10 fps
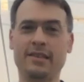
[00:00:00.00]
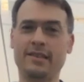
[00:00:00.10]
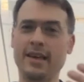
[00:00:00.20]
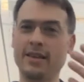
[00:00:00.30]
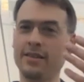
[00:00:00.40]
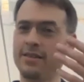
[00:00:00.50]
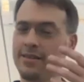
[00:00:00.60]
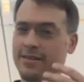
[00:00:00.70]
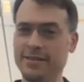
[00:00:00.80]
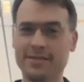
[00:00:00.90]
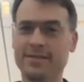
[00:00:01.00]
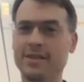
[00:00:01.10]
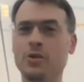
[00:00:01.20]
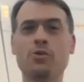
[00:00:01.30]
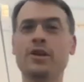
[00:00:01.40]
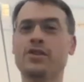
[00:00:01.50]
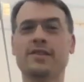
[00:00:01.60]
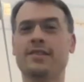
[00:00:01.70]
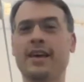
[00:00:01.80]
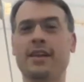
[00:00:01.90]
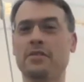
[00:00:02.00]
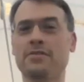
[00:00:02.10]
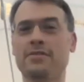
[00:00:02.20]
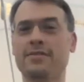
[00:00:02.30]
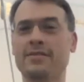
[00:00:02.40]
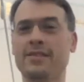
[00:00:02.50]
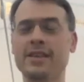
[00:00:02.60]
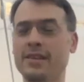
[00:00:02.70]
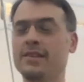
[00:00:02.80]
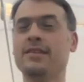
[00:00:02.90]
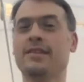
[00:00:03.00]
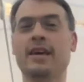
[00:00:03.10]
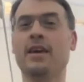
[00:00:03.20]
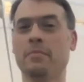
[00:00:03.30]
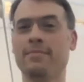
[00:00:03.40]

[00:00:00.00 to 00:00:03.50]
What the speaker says: then you reach the self. It is the same.